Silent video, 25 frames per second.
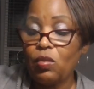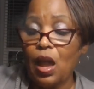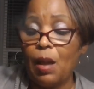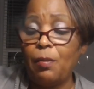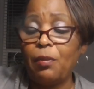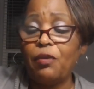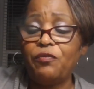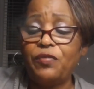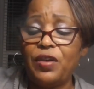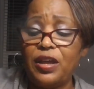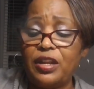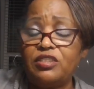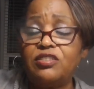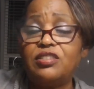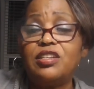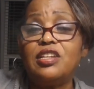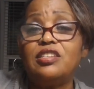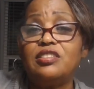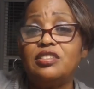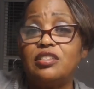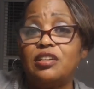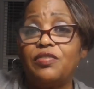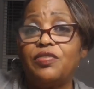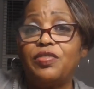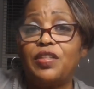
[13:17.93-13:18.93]
I'm gonna finish
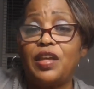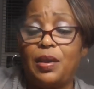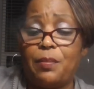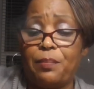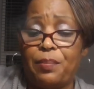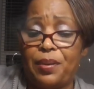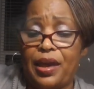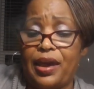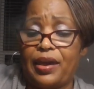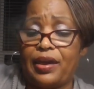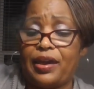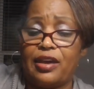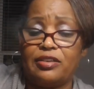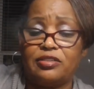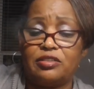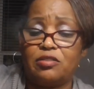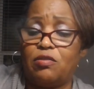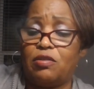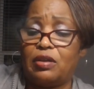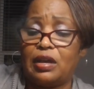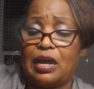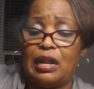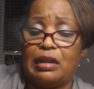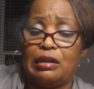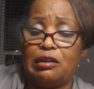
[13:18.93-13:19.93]
these little thin pancakes. I
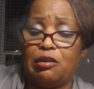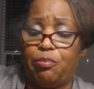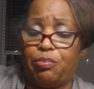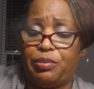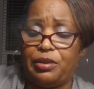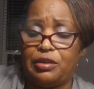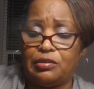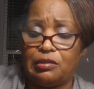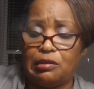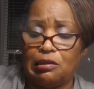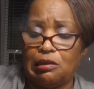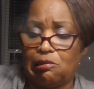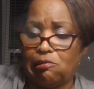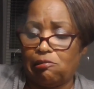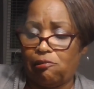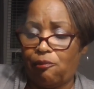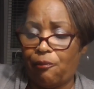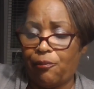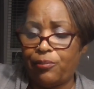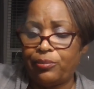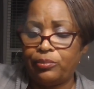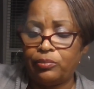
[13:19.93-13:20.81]
only got a little piece left.